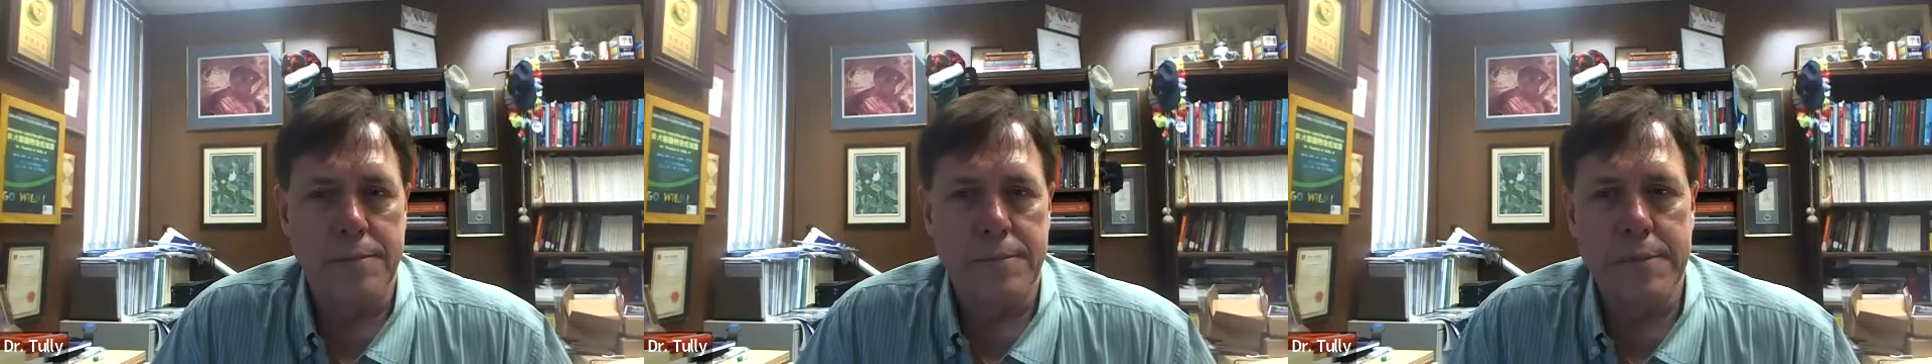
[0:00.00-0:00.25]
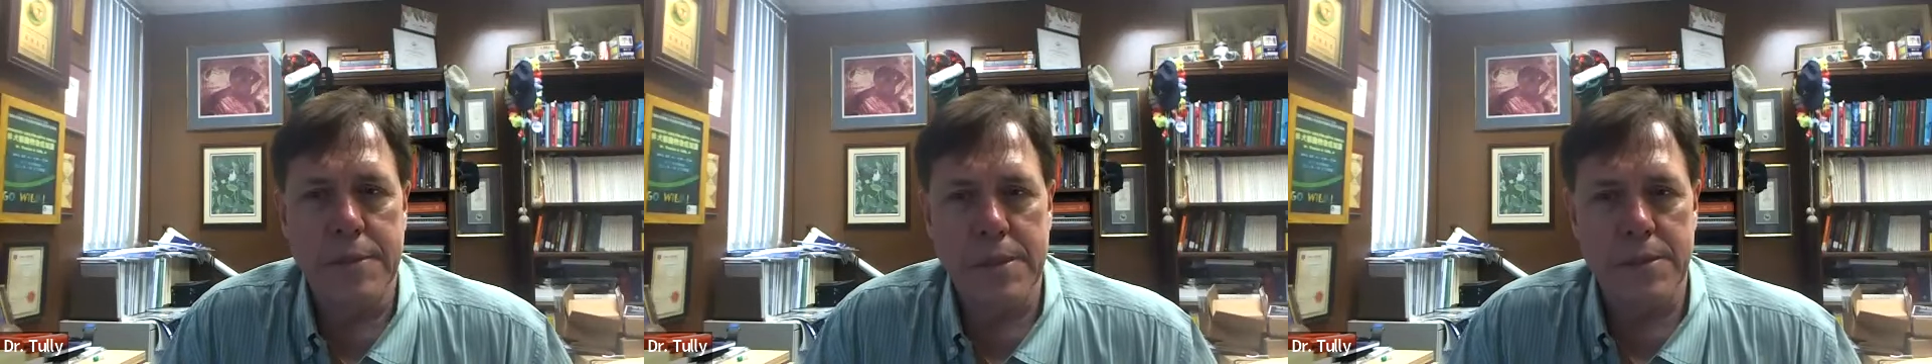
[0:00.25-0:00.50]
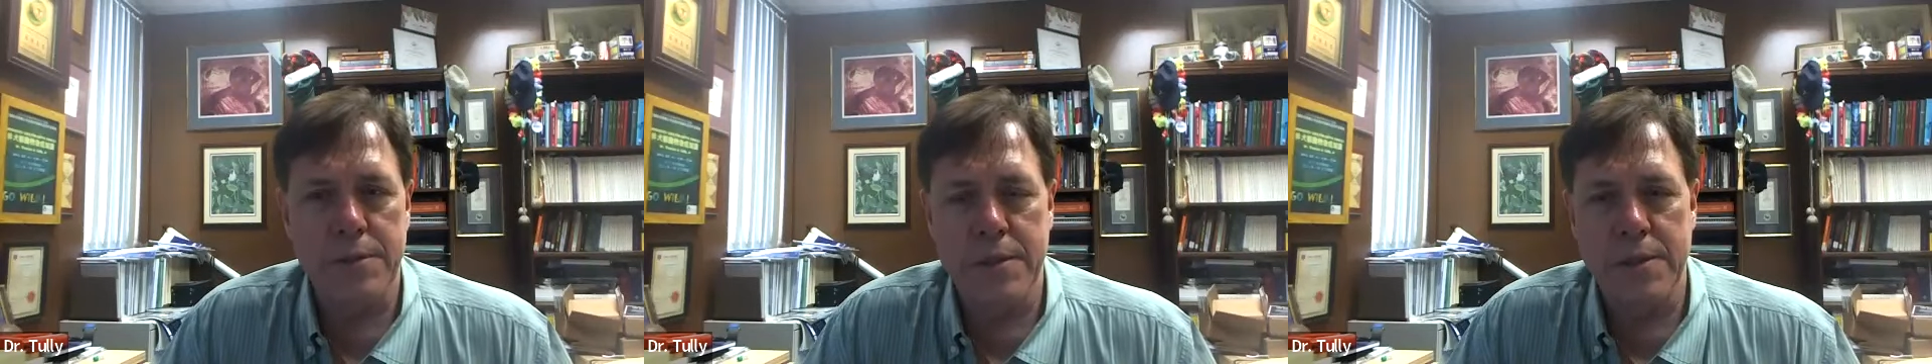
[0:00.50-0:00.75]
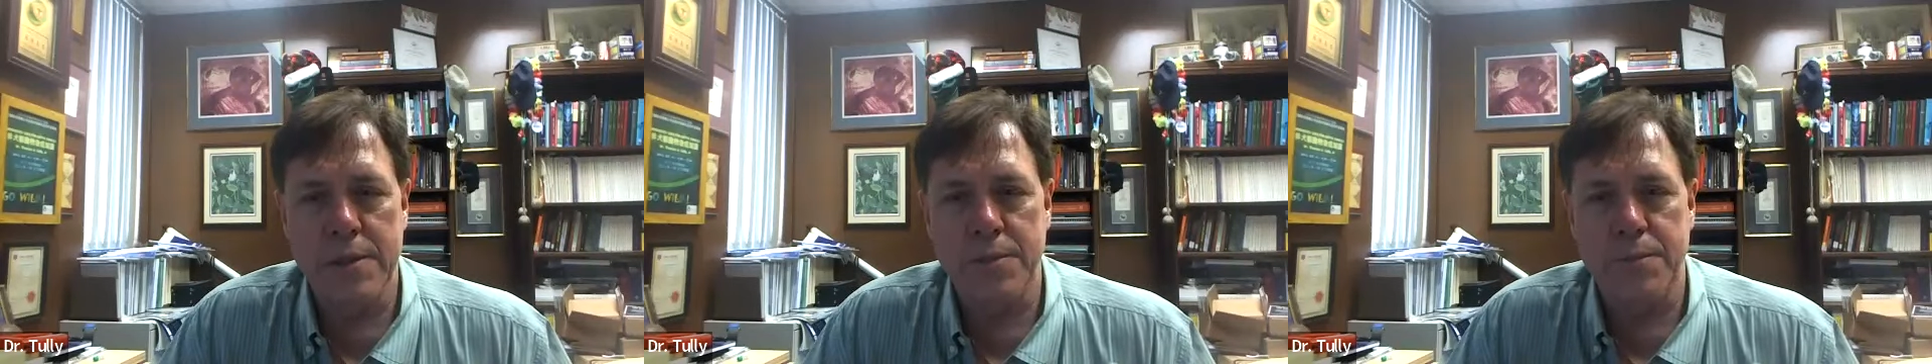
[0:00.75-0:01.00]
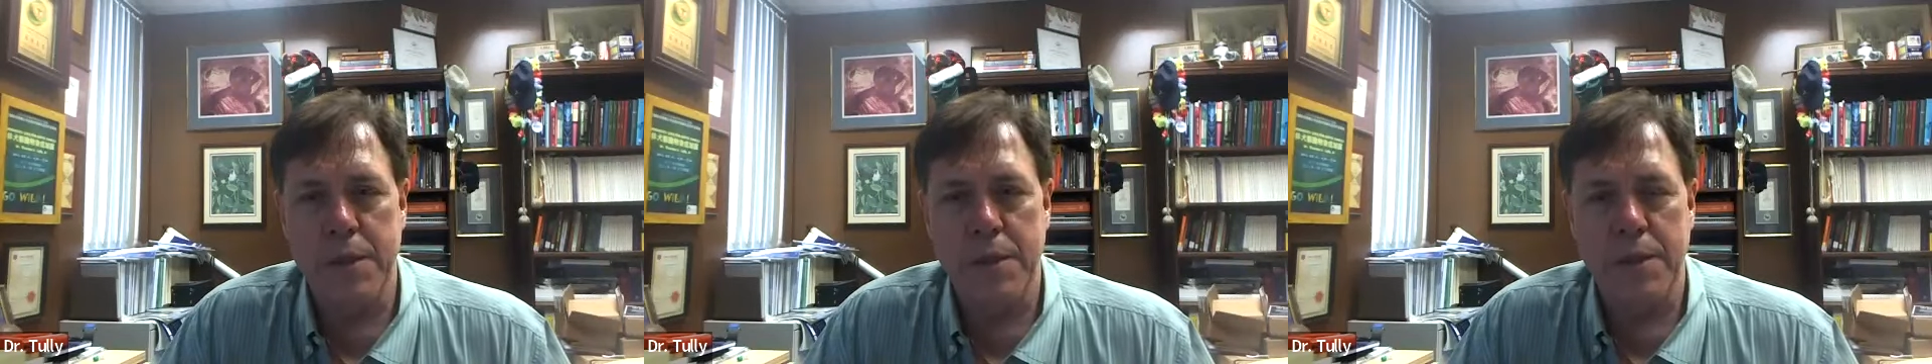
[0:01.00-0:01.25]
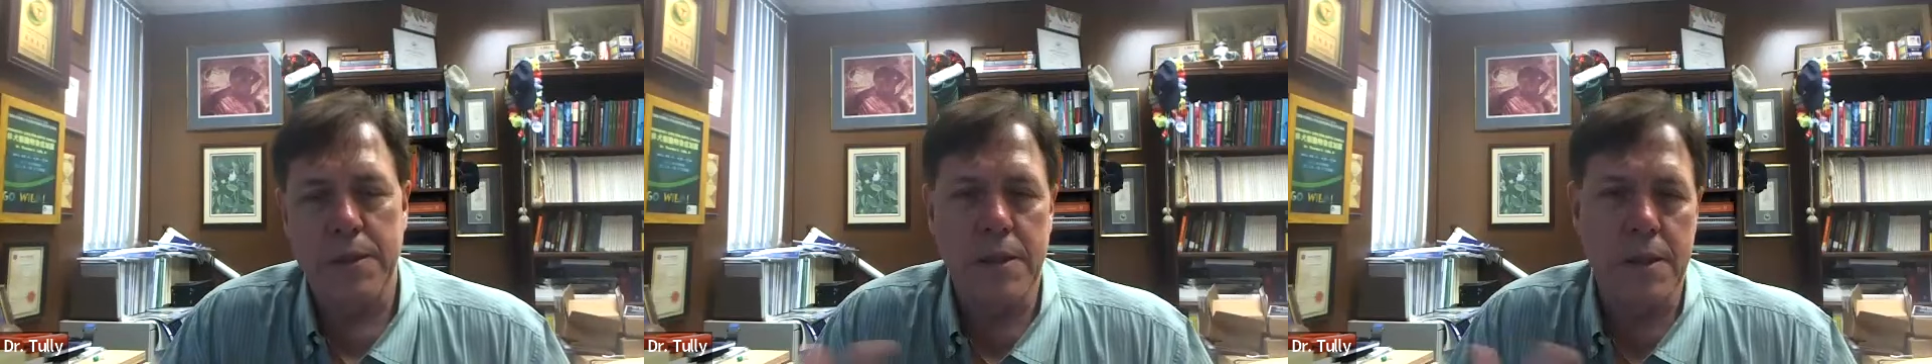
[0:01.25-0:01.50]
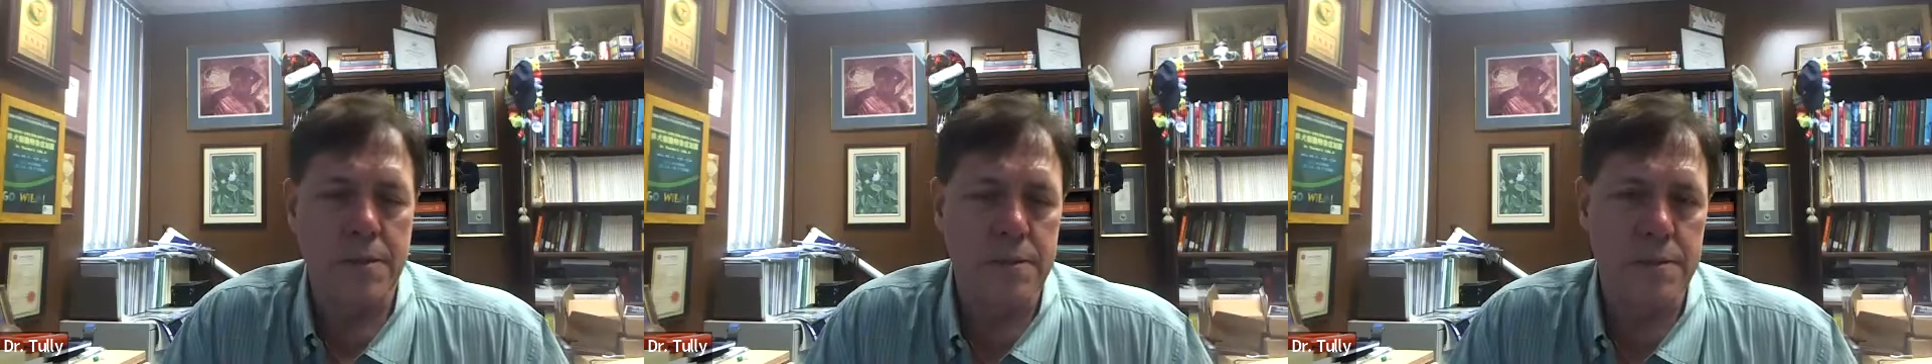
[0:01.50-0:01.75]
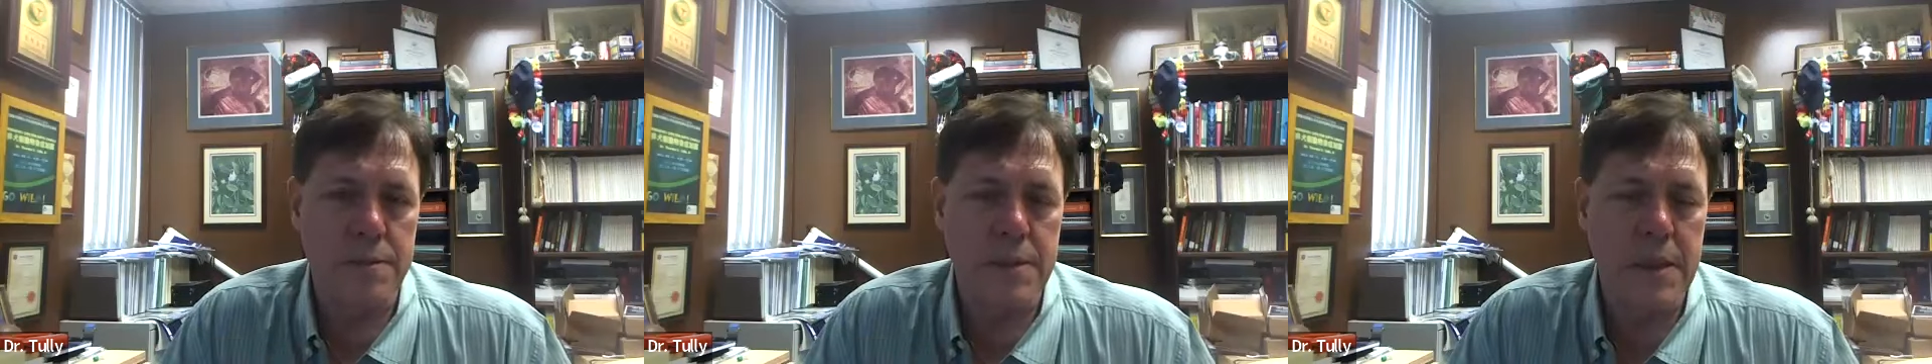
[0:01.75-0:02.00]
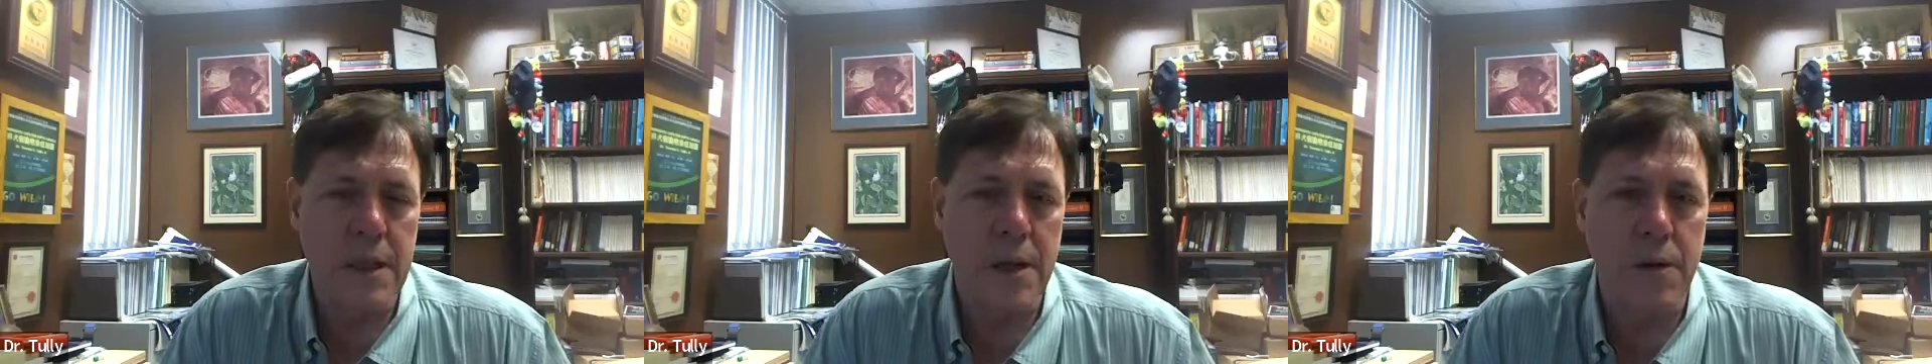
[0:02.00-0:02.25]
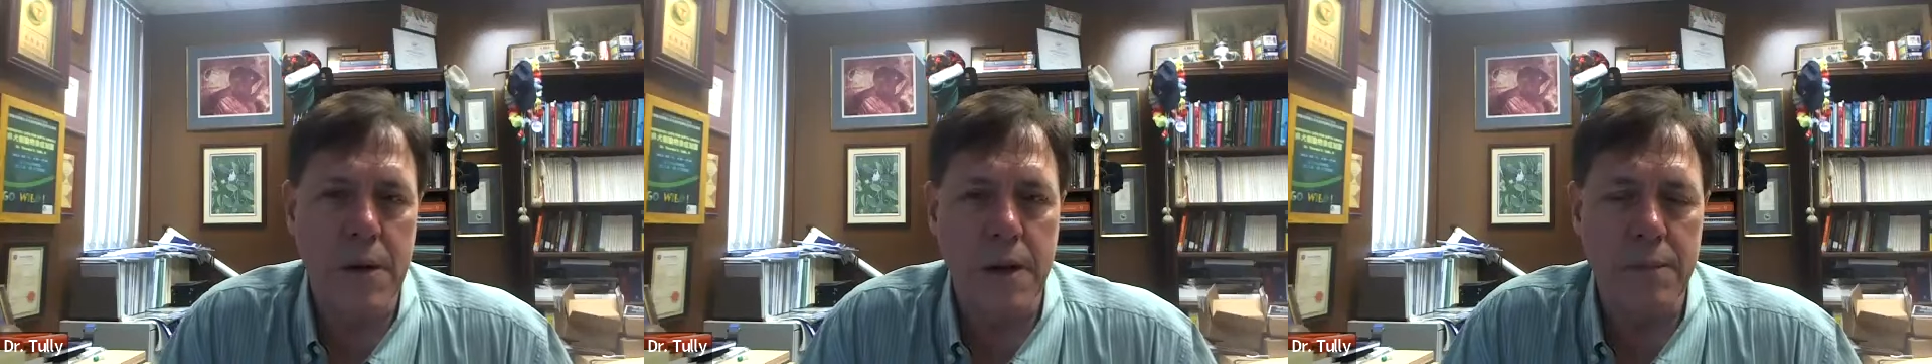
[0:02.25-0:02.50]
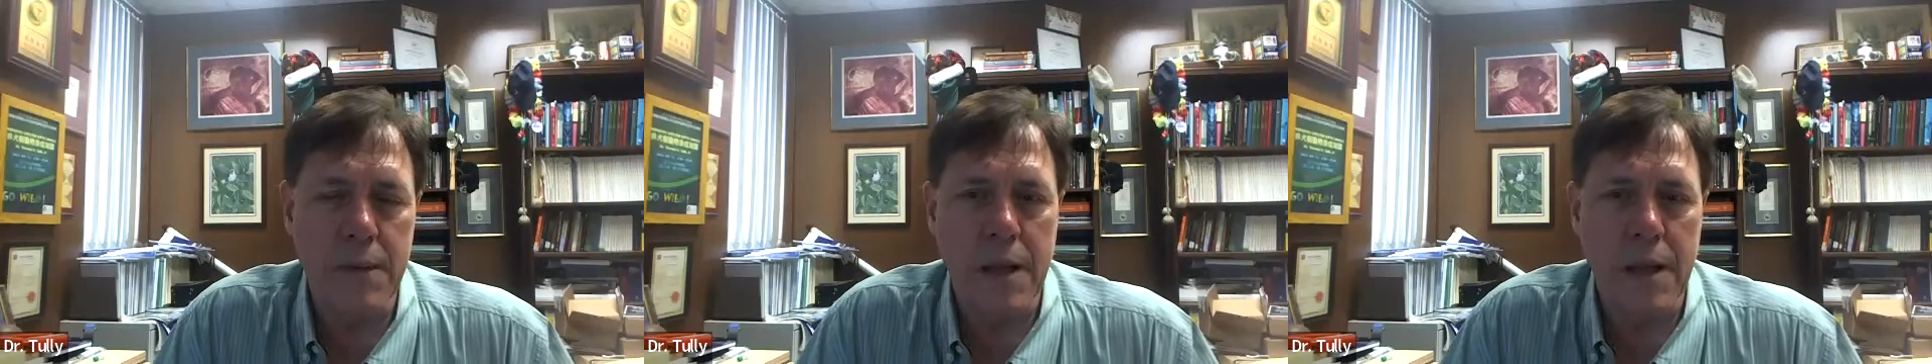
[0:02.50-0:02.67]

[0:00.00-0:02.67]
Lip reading: this bird that, you know,